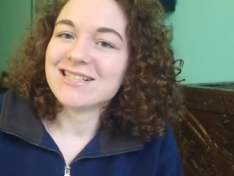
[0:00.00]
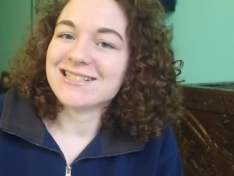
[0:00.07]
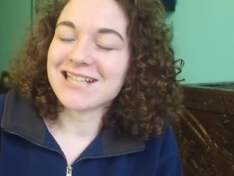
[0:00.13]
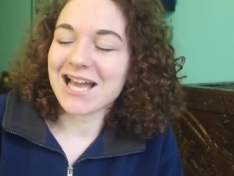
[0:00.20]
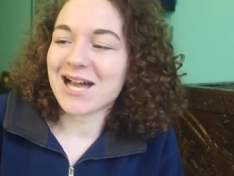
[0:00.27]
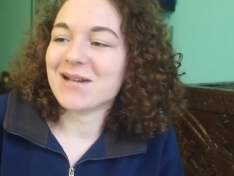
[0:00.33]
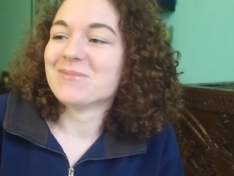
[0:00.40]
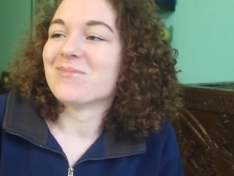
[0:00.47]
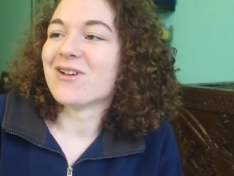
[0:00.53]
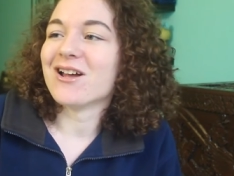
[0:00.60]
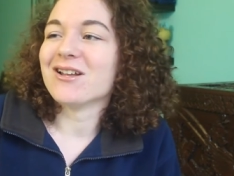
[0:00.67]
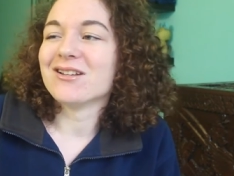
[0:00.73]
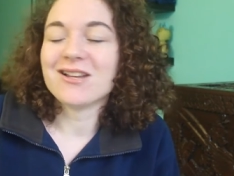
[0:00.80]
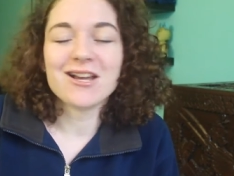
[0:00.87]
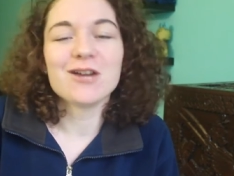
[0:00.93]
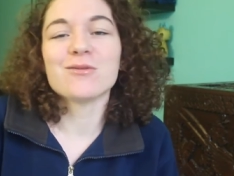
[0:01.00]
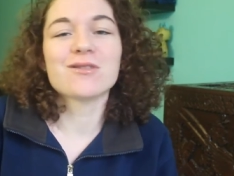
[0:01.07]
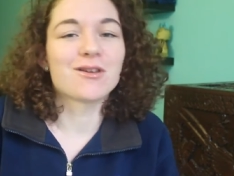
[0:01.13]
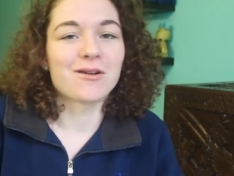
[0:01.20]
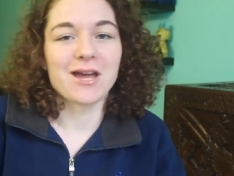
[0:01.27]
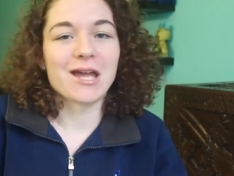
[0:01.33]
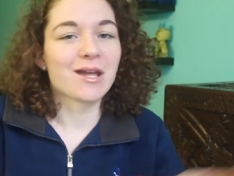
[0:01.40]
yeah but it
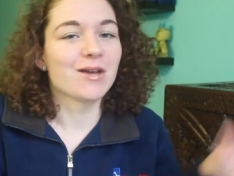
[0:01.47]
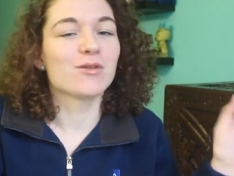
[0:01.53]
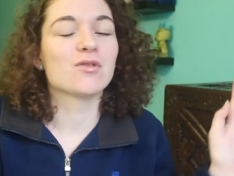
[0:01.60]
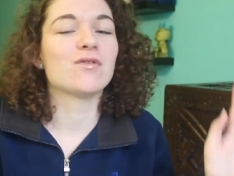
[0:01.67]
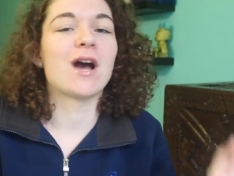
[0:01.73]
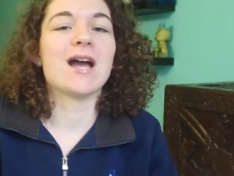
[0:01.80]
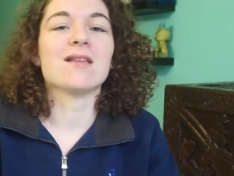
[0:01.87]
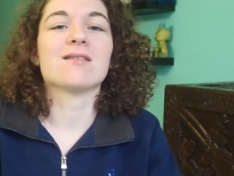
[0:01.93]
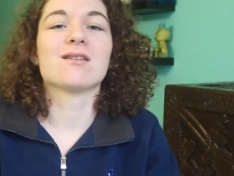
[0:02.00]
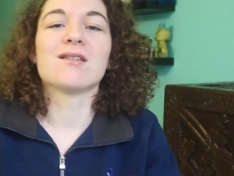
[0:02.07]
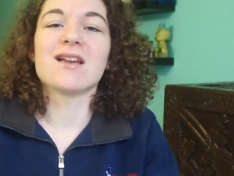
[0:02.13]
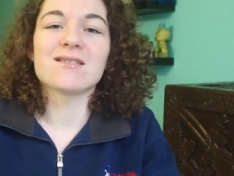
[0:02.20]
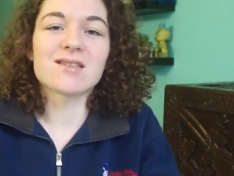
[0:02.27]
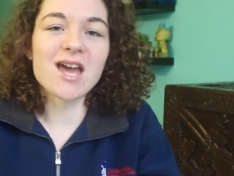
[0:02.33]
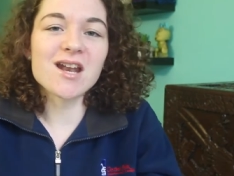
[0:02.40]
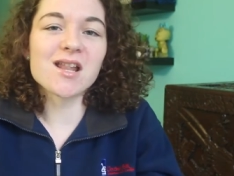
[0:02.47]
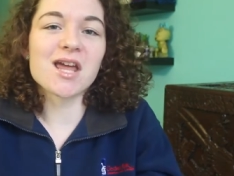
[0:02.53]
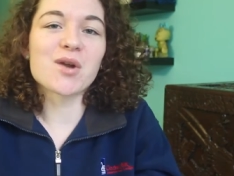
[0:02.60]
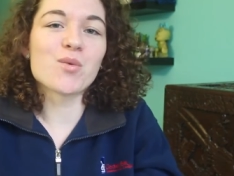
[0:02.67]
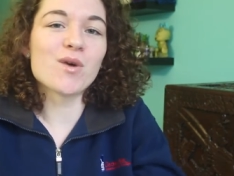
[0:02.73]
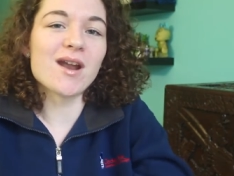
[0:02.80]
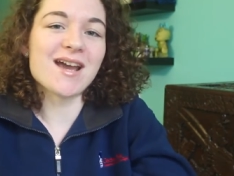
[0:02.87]
was okay it was fine. So that's kind of
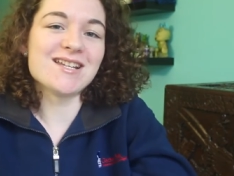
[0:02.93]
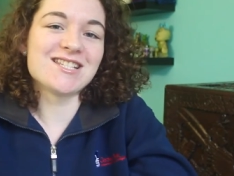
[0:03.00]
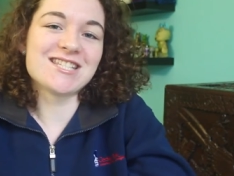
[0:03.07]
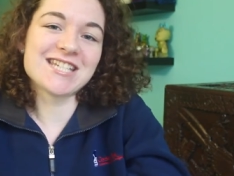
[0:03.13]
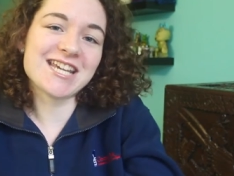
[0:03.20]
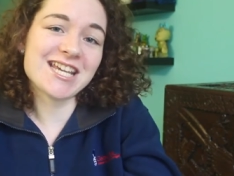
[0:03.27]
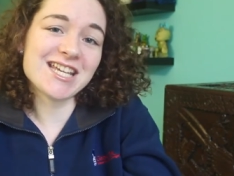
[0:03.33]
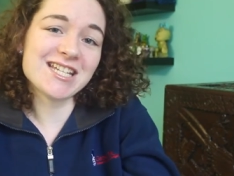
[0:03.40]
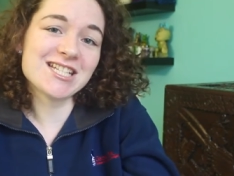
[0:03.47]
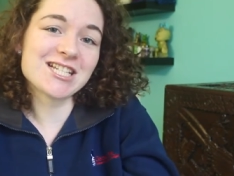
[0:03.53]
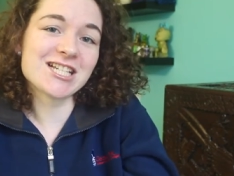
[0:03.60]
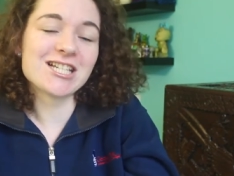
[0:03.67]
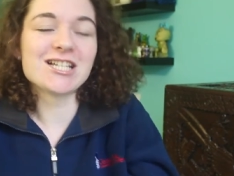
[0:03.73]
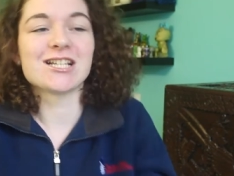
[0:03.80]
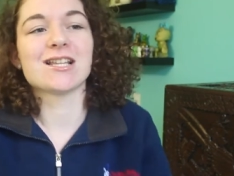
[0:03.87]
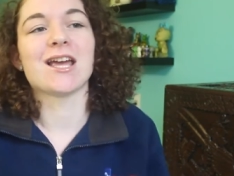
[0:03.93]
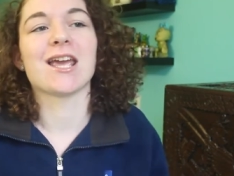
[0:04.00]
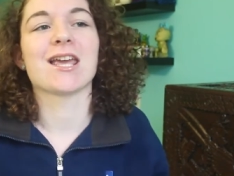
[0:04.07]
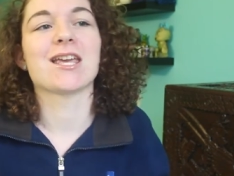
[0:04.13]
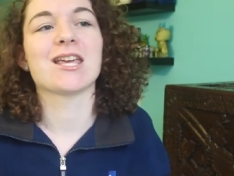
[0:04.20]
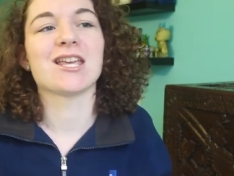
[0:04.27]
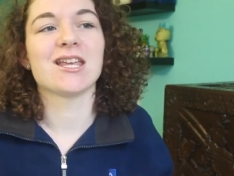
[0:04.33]
like what I did
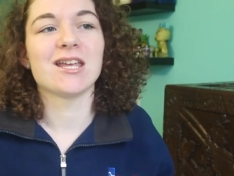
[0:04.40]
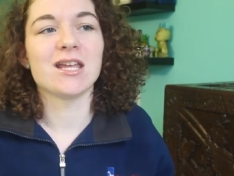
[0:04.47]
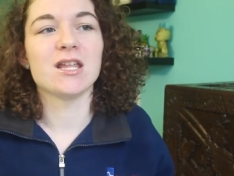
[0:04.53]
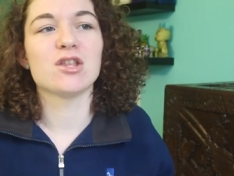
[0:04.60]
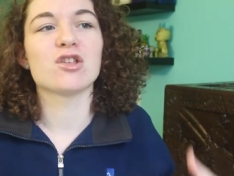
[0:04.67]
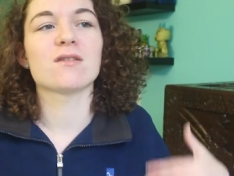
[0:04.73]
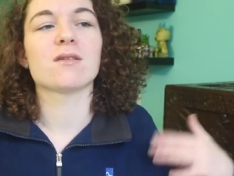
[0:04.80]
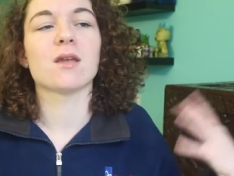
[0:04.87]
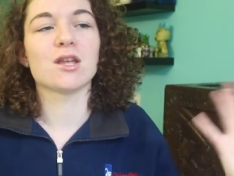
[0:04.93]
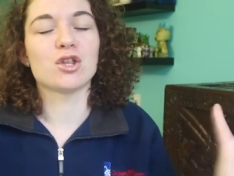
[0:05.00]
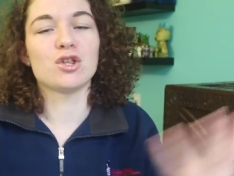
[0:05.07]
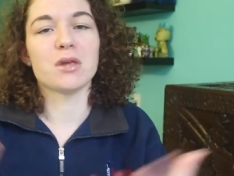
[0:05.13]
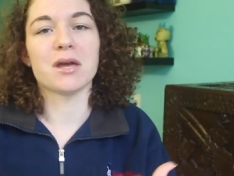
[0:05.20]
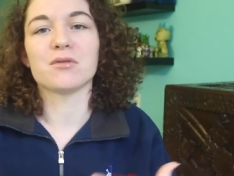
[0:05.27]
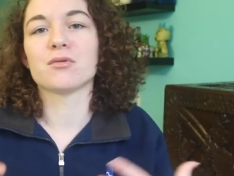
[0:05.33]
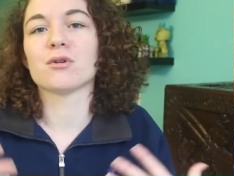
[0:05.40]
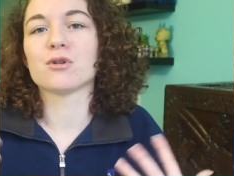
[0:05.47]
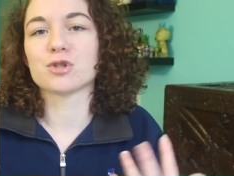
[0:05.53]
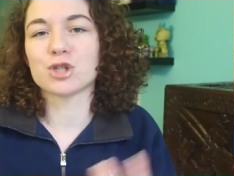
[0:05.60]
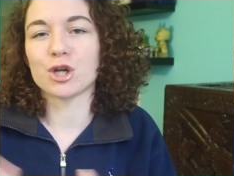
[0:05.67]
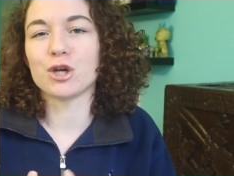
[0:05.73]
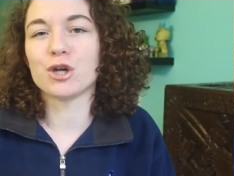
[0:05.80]
like in just like
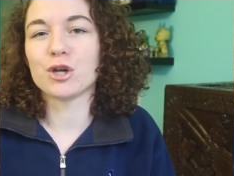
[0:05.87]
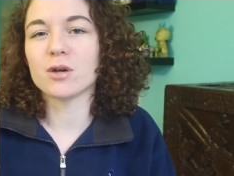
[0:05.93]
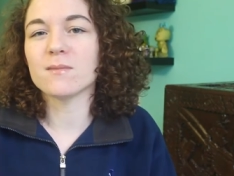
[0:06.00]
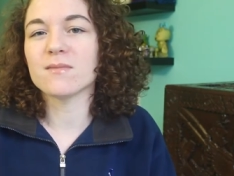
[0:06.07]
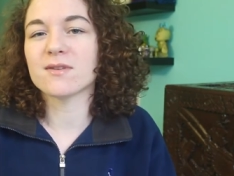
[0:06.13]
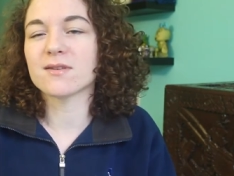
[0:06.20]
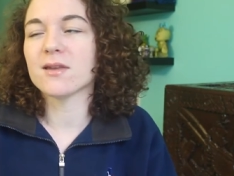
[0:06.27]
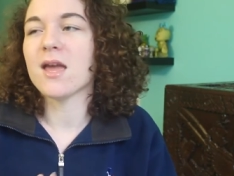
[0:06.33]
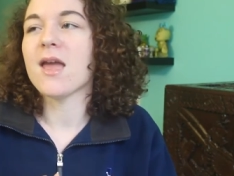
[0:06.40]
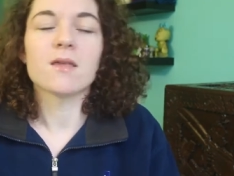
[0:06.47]
general terms.